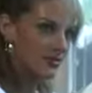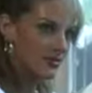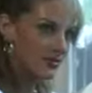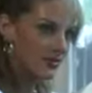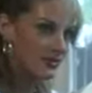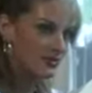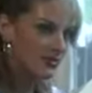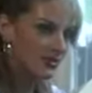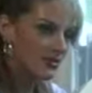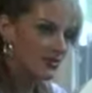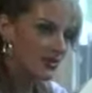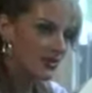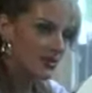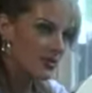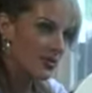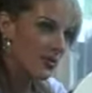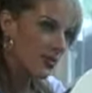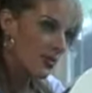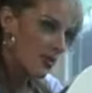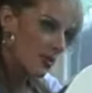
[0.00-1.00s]
and black
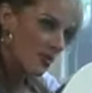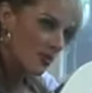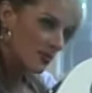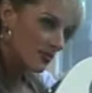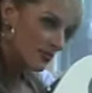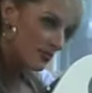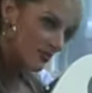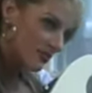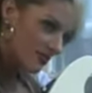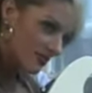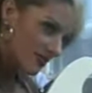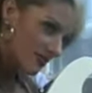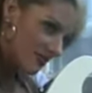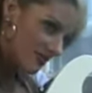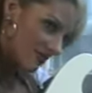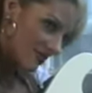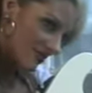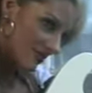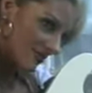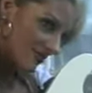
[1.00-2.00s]
pro-mists. These are
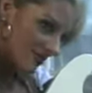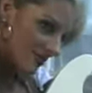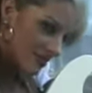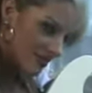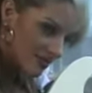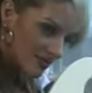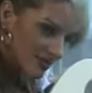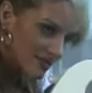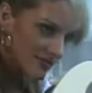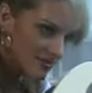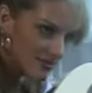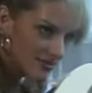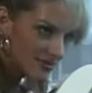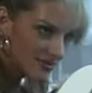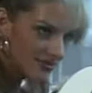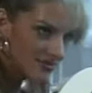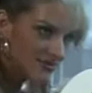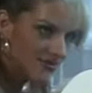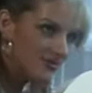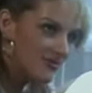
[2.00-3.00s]
designed to
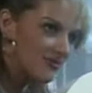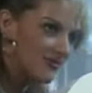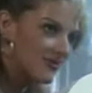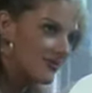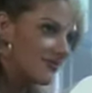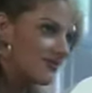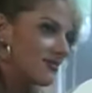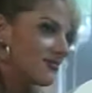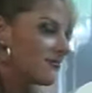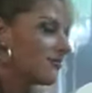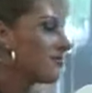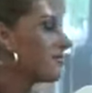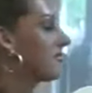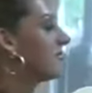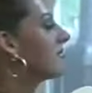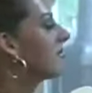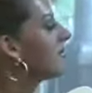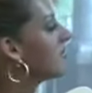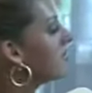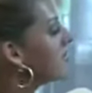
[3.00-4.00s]
just soften the
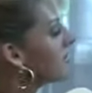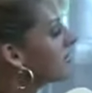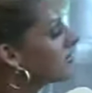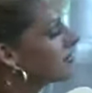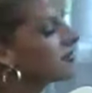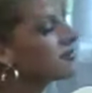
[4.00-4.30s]
overly